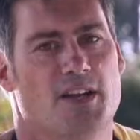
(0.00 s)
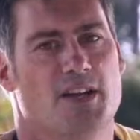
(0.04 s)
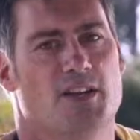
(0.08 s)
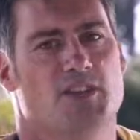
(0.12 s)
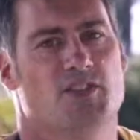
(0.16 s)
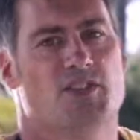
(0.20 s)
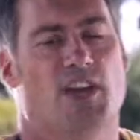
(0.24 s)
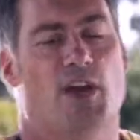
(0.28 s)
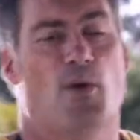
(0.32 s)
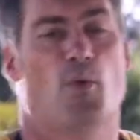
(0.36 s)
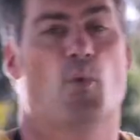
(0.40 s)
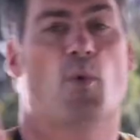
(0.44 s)

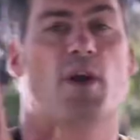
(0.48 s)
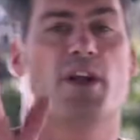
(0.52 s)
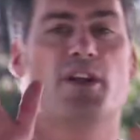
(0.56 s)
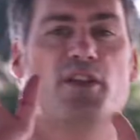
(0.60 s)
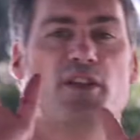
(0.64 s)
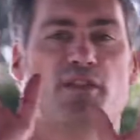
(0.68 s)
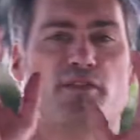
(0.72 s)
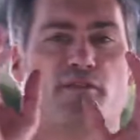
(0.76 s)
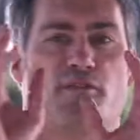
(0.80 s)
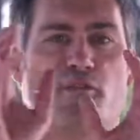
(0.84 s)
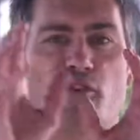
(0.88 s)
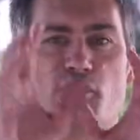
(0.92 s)
So one of
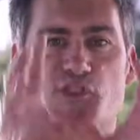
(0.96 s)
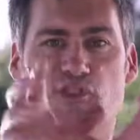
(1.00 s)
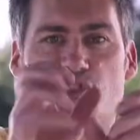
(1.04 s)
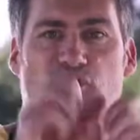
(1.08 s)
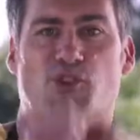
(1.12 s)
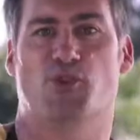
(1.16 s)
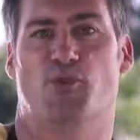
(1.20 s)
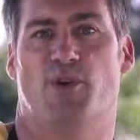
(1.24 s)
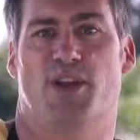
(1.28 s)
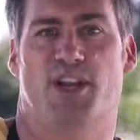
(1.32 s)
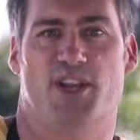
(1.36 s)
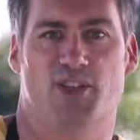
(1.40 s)
the first
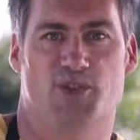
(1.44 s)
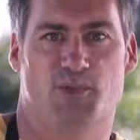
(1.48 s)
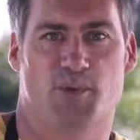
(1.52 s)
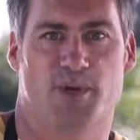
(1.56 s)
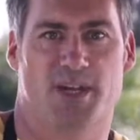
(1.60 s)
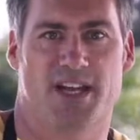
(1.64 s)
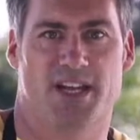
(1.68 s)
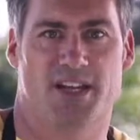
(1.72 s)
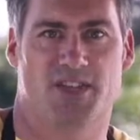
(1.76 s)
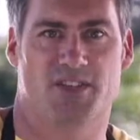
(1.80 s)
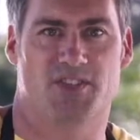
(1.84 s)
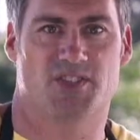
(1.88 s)
ingredients we're
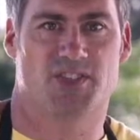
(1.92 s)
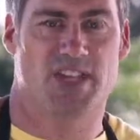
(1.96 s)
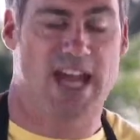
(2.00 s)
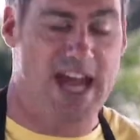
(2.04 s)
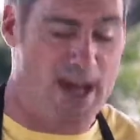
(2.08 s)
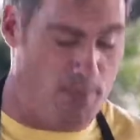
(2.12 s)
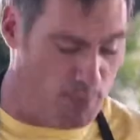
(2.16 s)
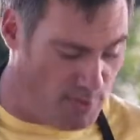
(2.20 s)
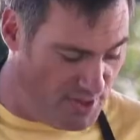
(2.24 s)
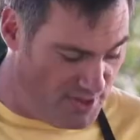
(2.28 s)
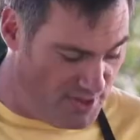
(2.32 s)
going to start